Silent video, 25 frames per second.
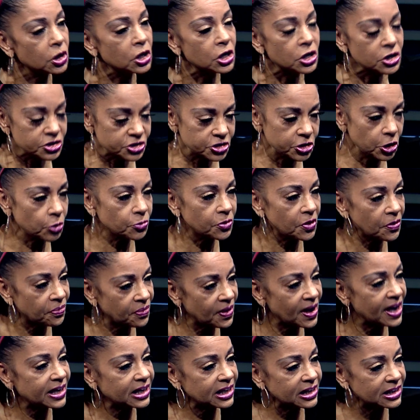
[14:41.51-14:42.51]
so that
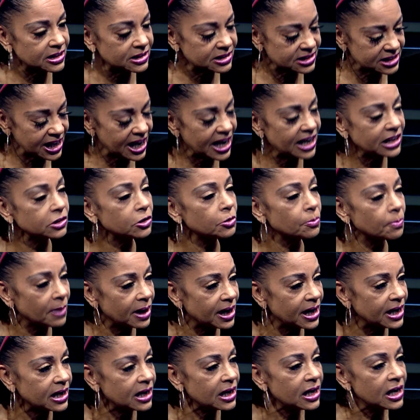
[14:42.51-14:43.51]
they can
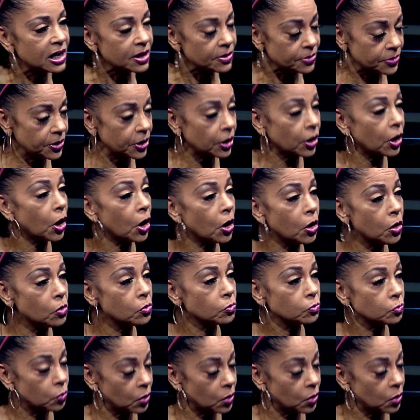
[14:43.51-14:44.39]
tailor-make their own